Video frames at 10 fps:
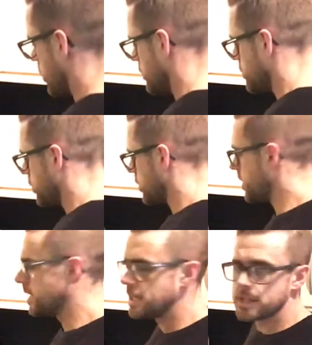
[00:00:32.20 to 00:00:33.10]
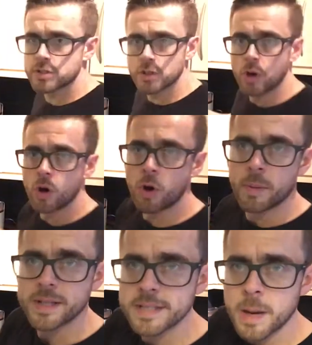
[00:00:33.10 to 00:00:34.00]
also going to need
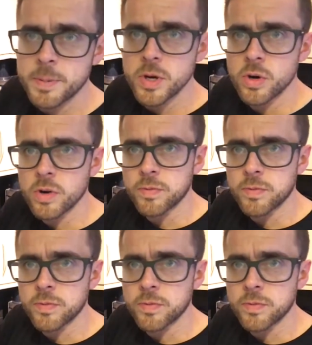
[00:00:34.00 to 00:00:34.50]
some tapioca